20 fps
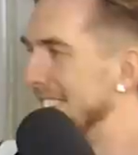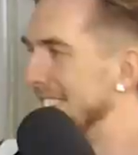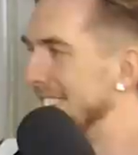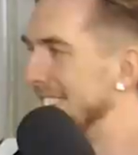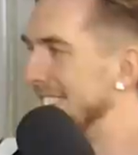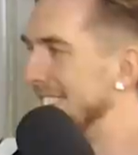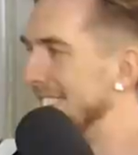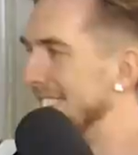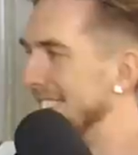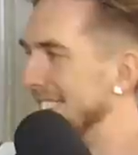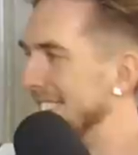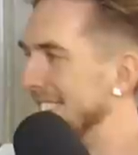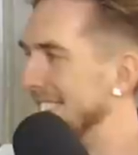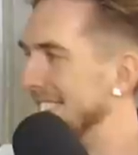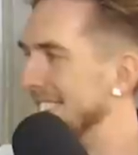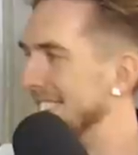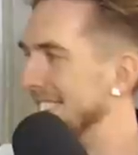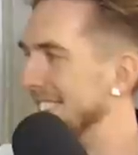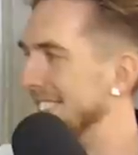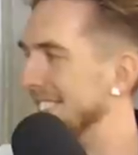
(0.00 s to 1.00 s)

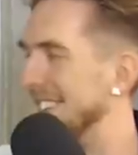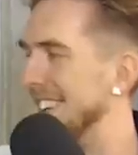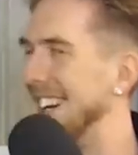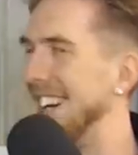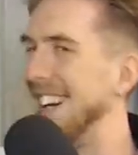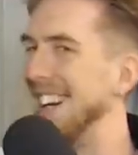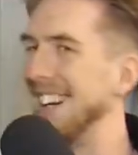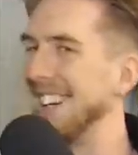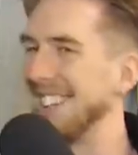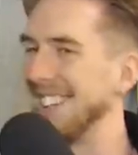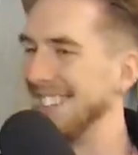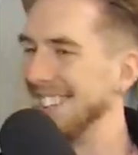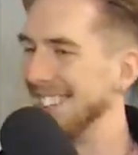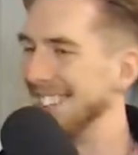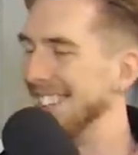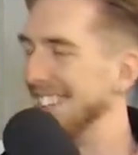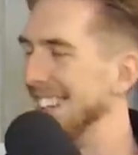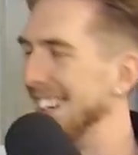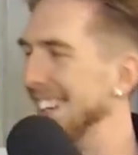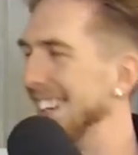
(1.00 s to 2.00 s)

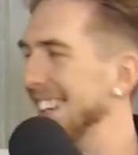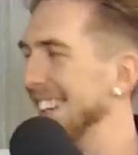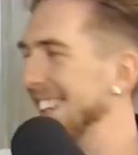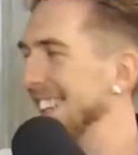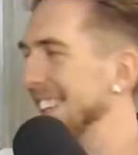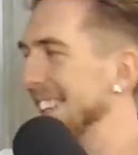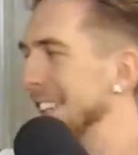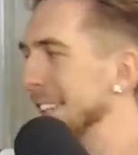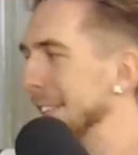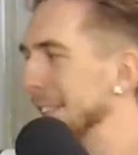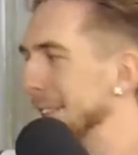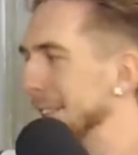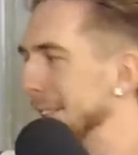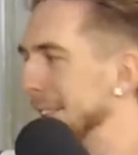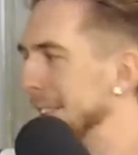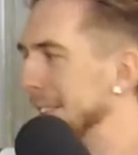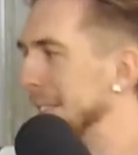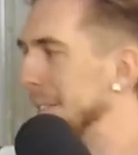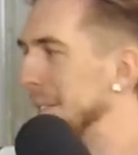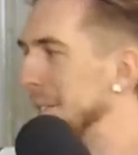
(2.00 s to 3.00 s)

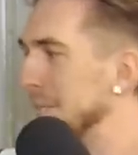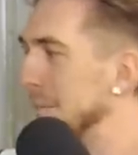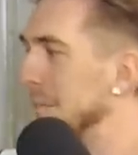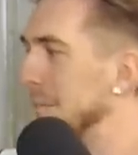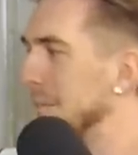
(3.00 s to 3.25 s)
No words are spoken by the person on screen.